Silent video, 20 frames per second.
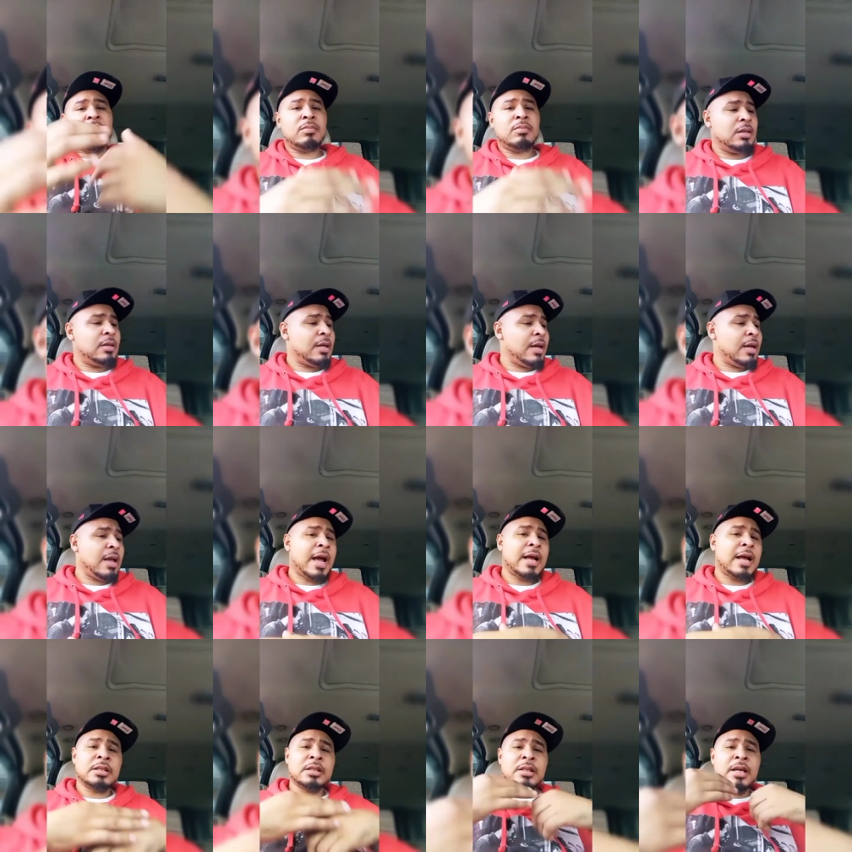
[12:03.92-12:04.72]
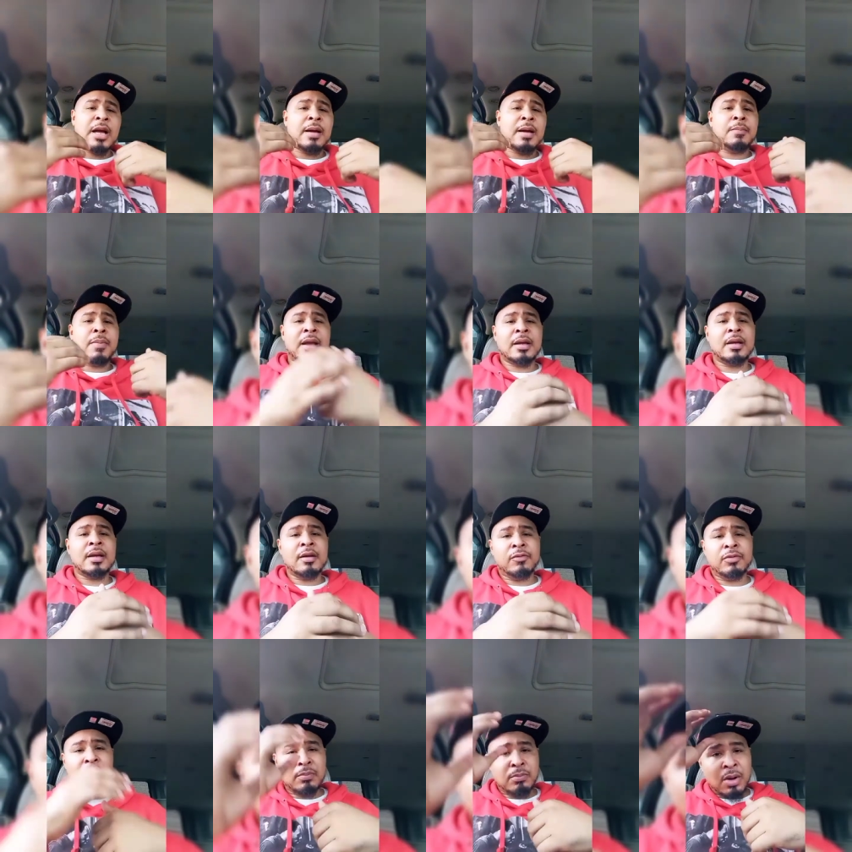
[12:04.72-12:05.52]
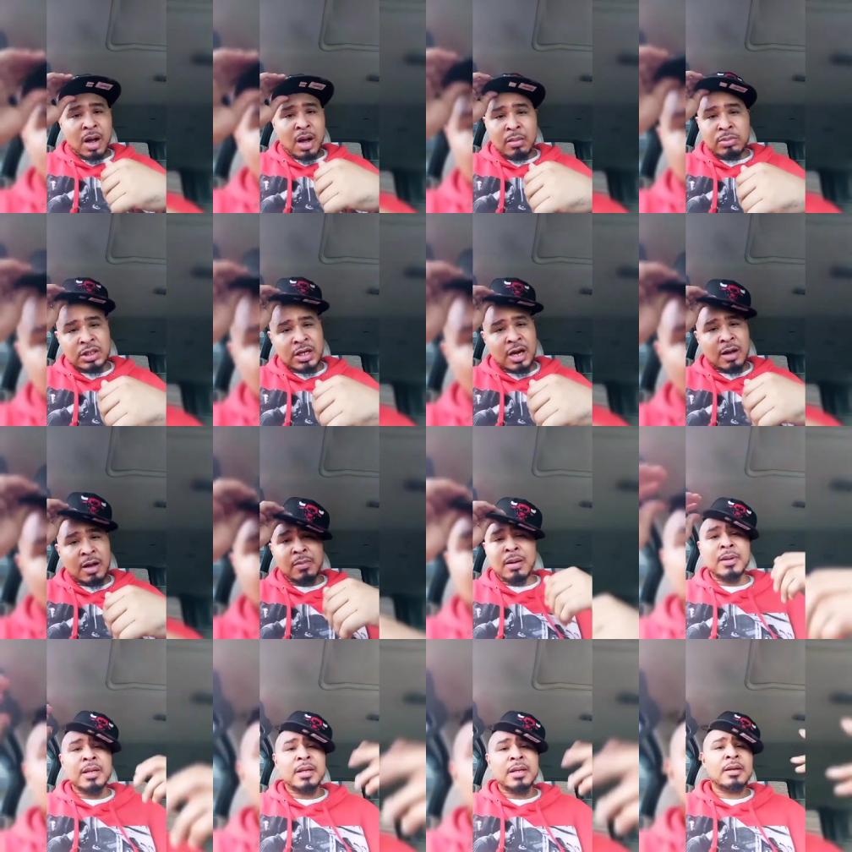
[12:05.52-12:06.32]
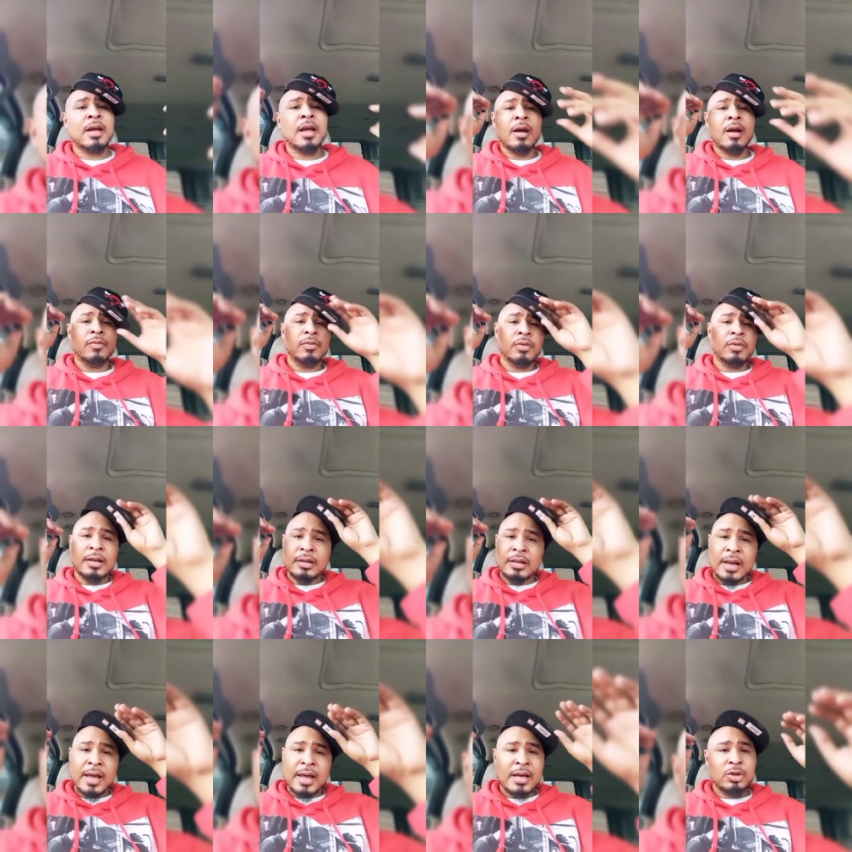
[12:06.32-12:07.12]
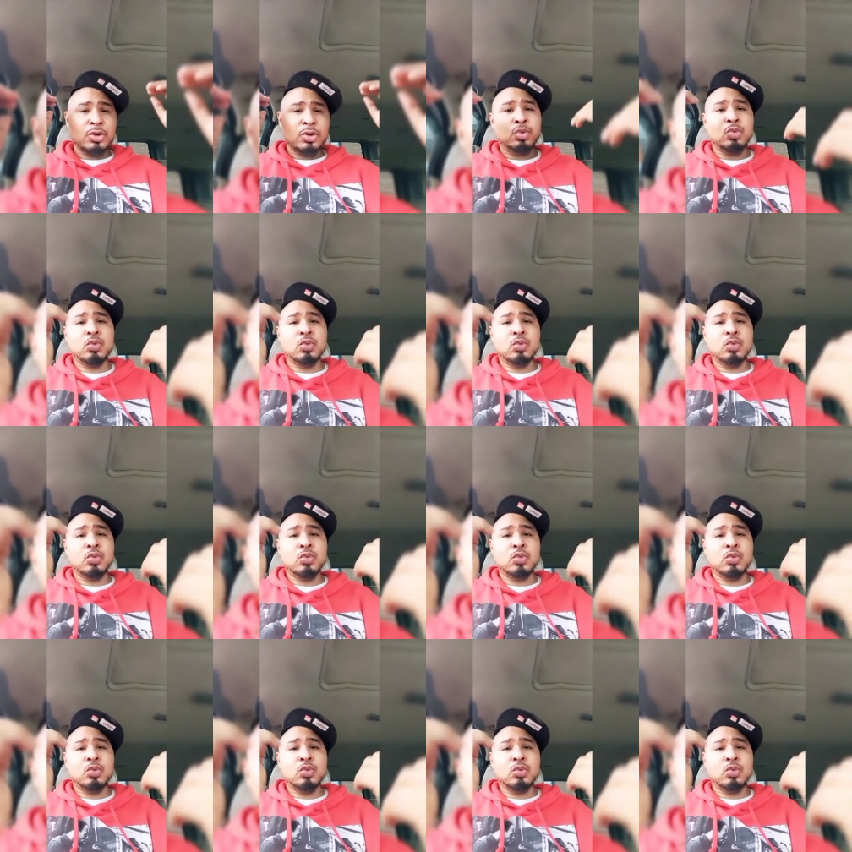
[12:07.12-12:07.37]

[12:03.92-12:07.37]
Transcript: cup today. I just got back in from the barbershop. I've been down for like the last